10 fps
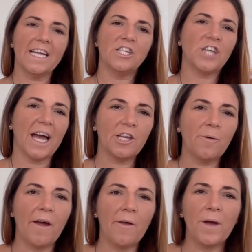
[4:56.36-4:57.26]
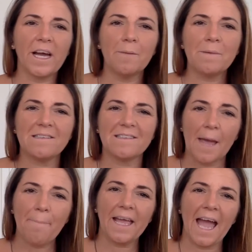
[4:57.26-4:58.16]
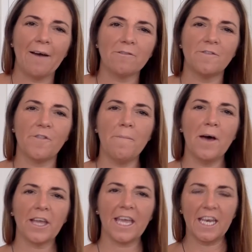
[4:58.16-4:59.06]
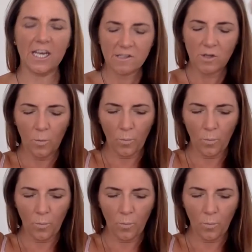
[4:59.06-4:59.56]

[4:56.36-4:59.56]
in January, we're going to be stepping out of the murkiness.